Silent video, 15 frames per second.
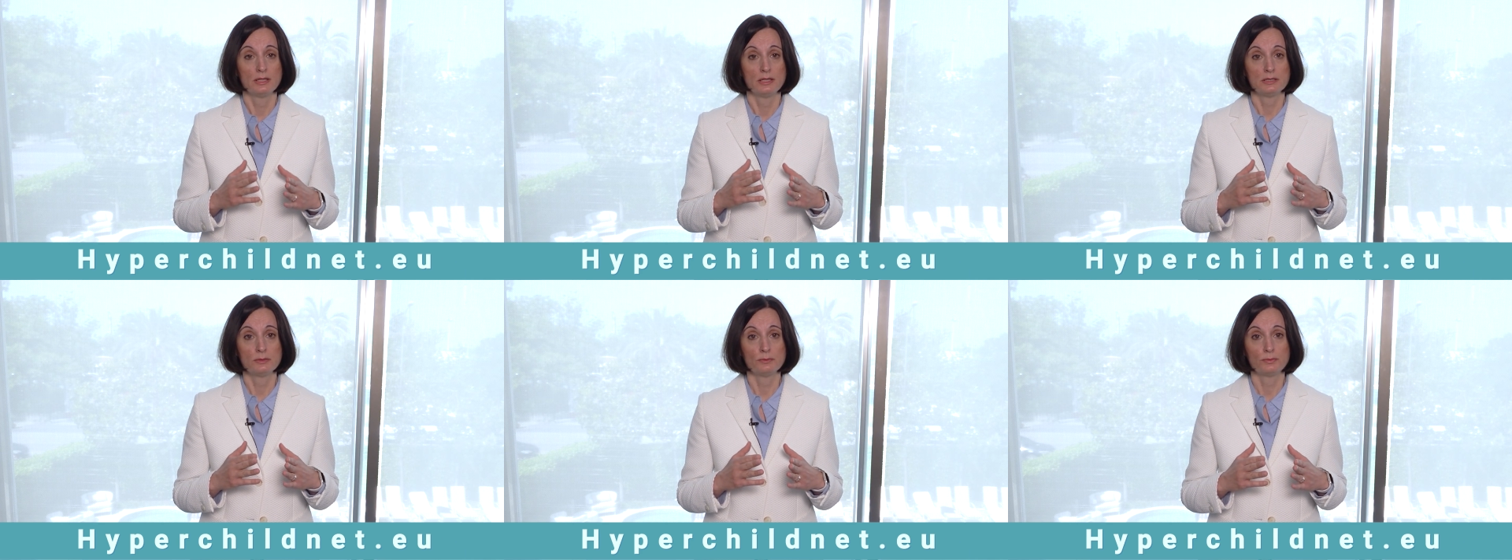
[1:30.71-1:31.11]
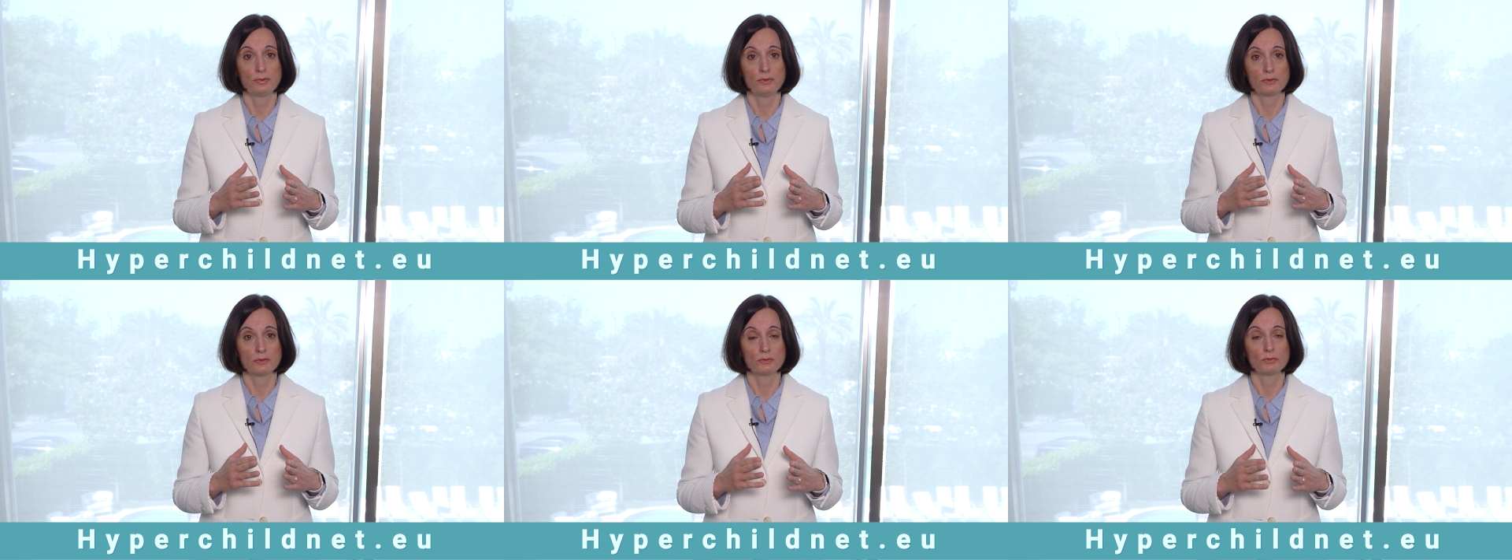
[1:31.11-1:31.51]
is
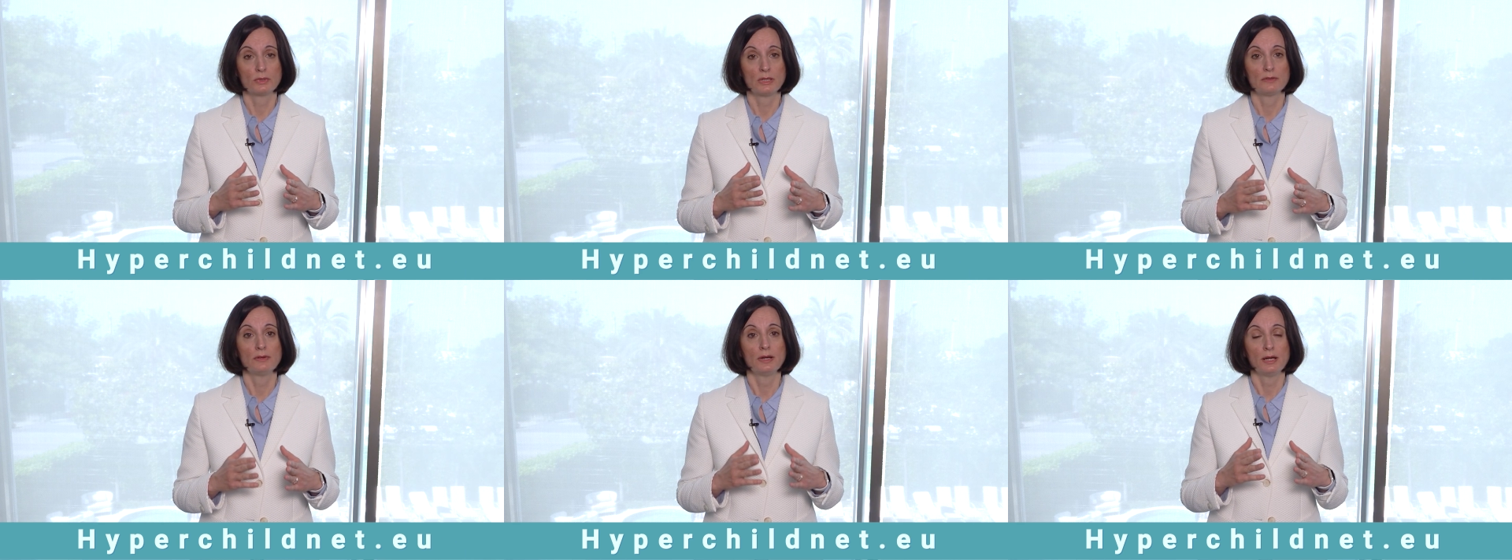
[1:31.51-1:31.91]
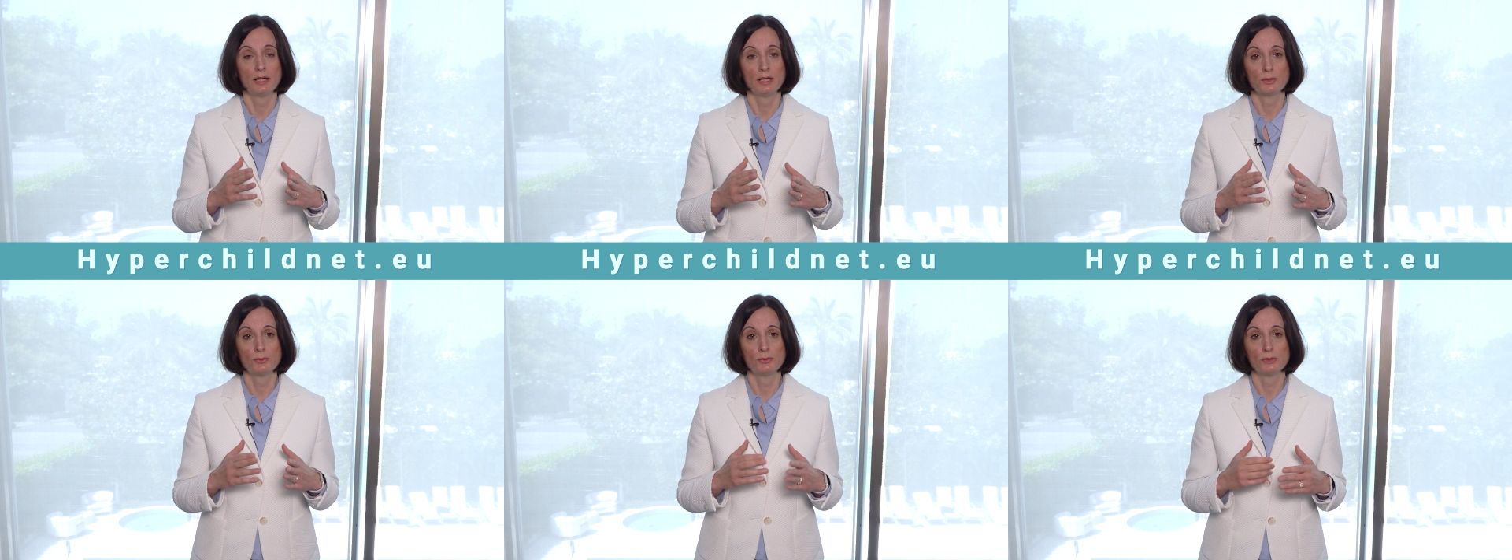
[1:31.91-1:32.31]
important to have
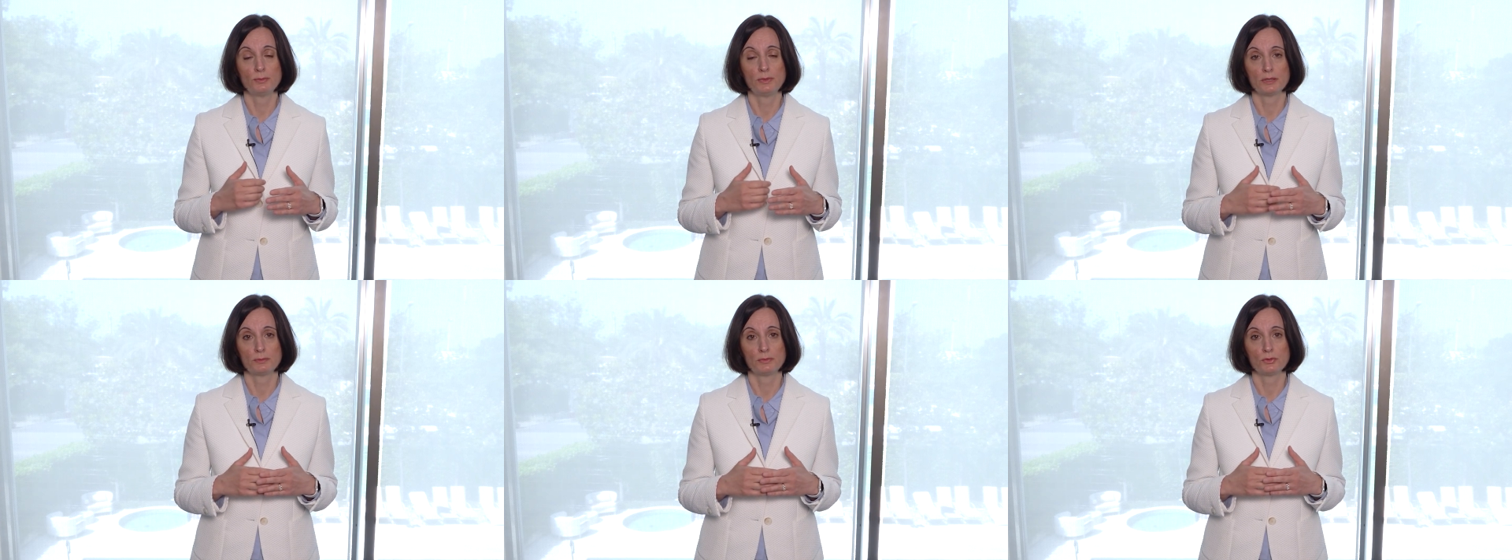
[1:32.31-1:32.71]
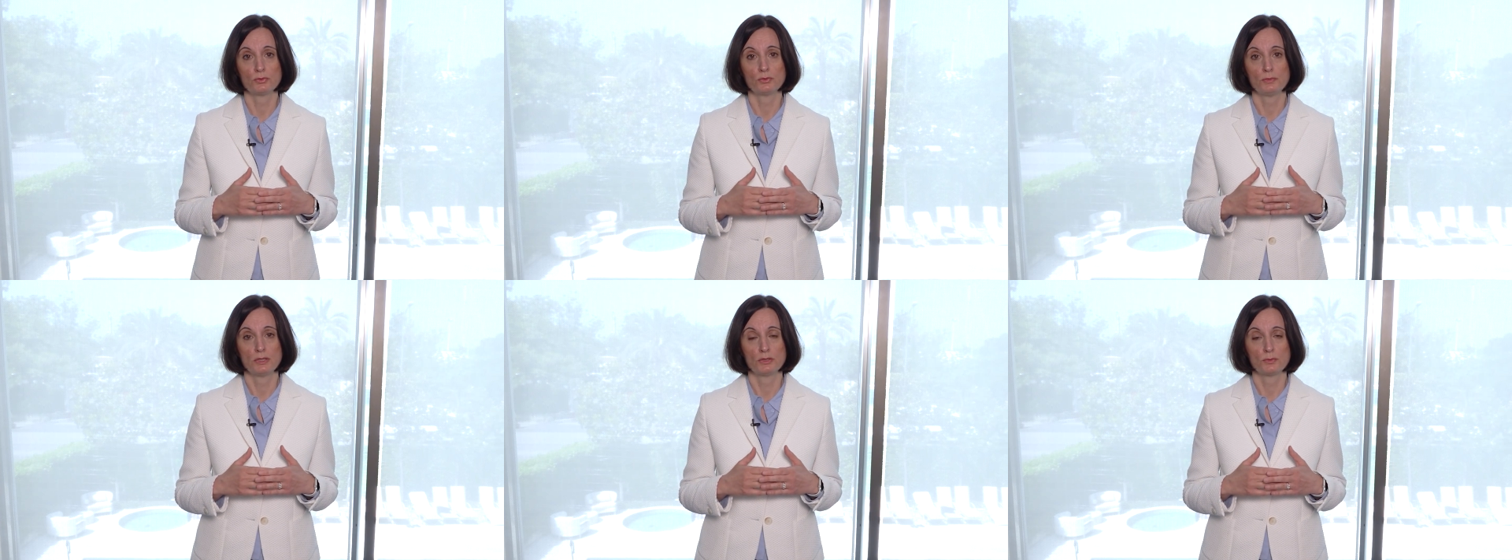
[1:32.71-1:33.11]
accurate blood
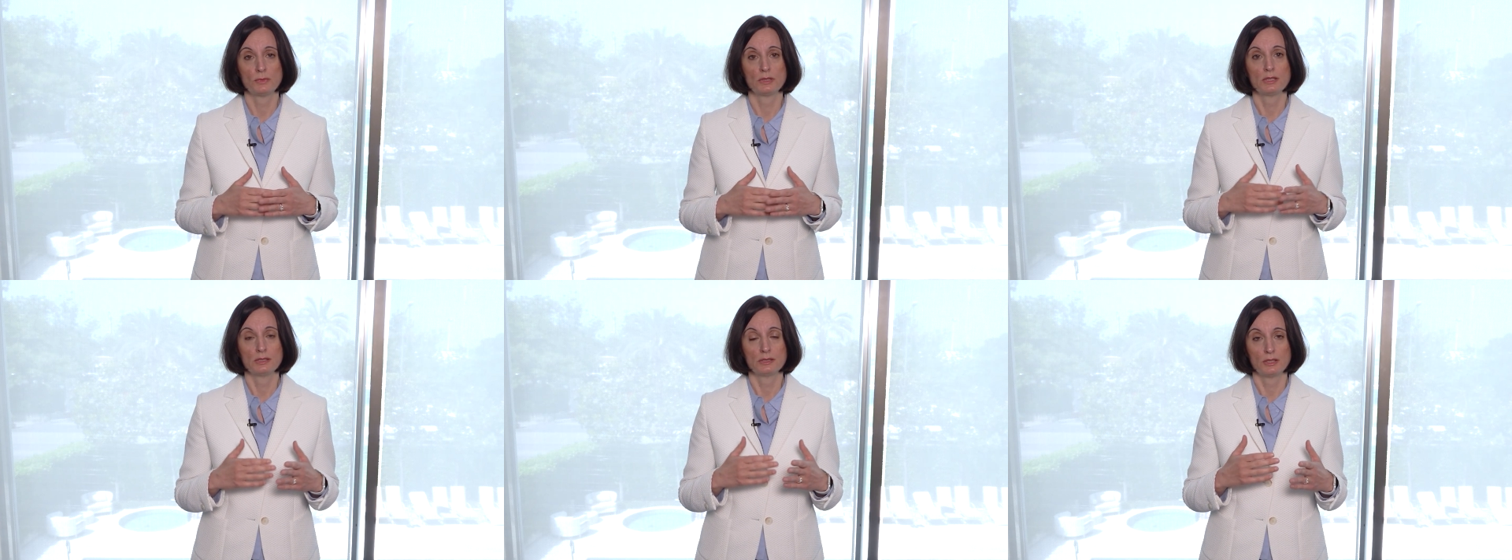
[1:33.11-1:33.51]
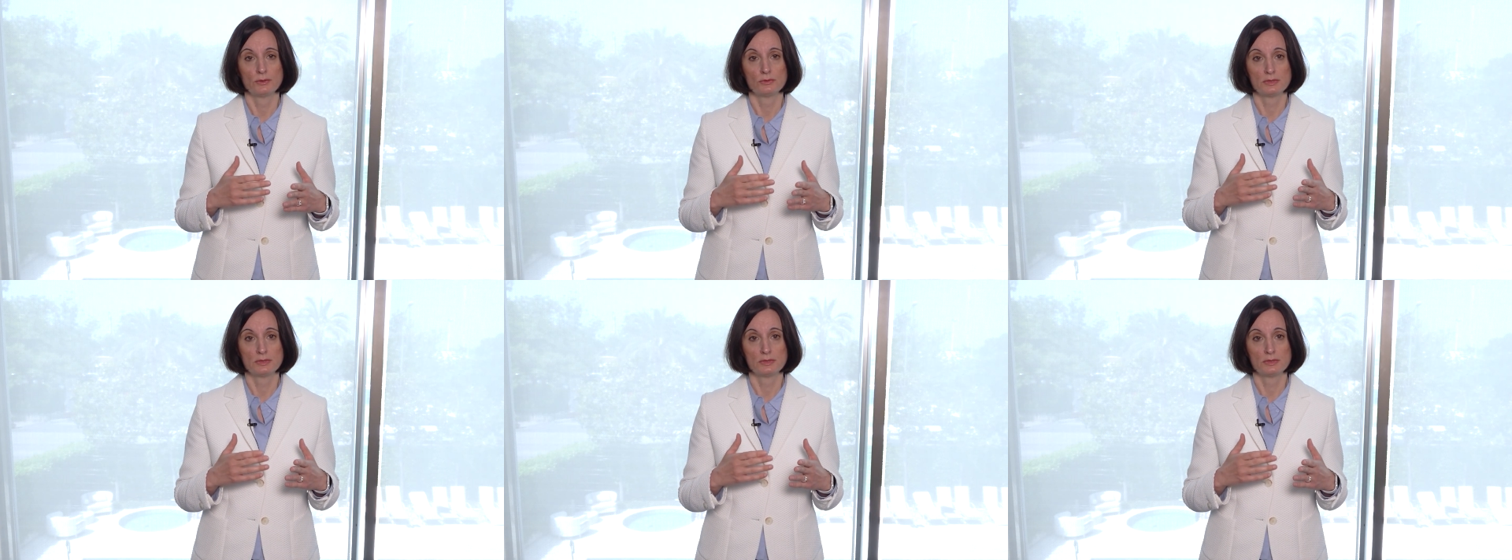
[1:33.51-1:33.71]
pressure measurement in our